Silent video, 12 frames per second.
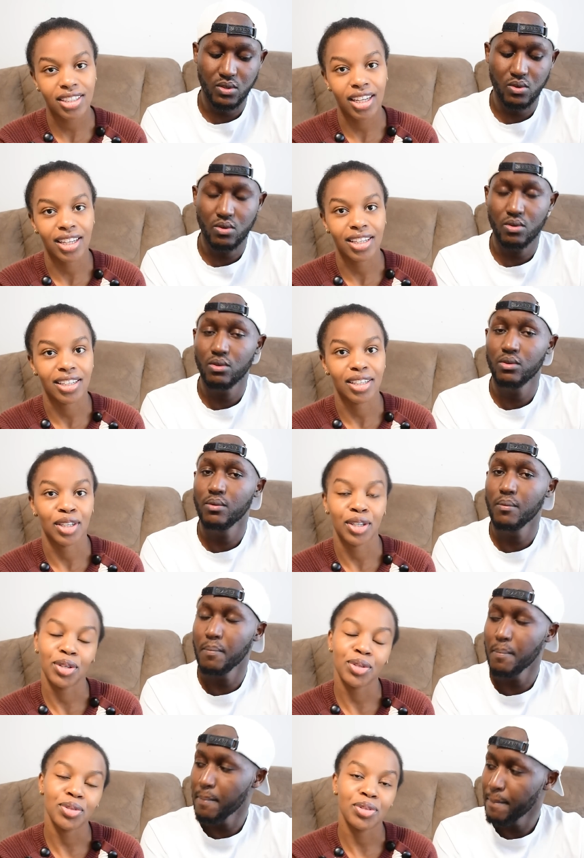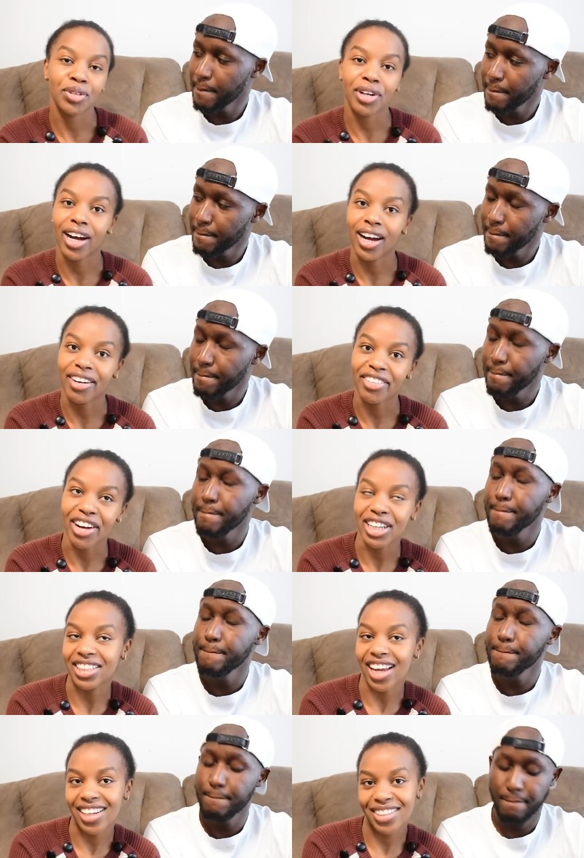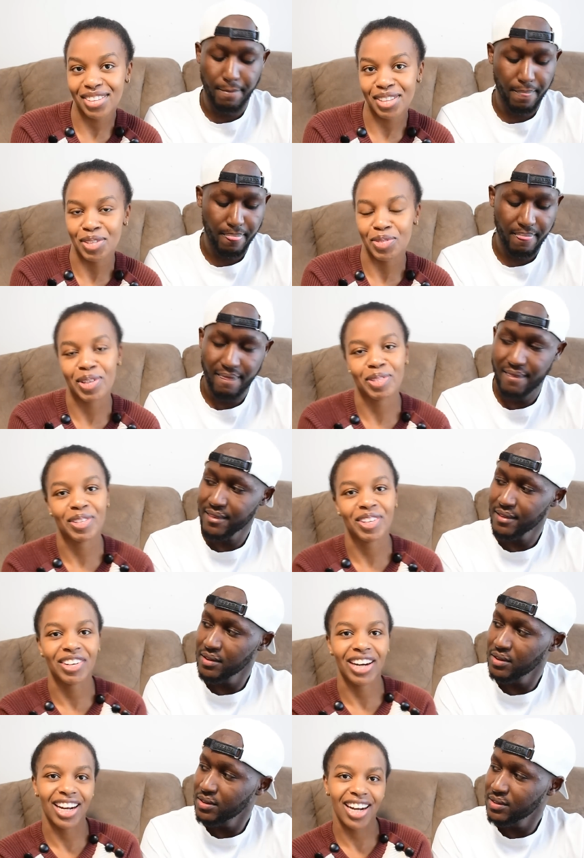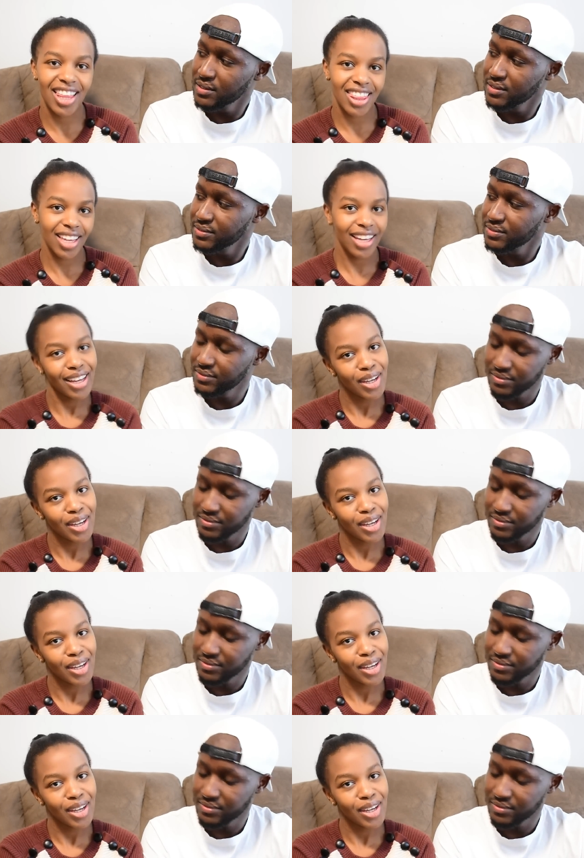Speaker 1: and you are a dad in one way or another,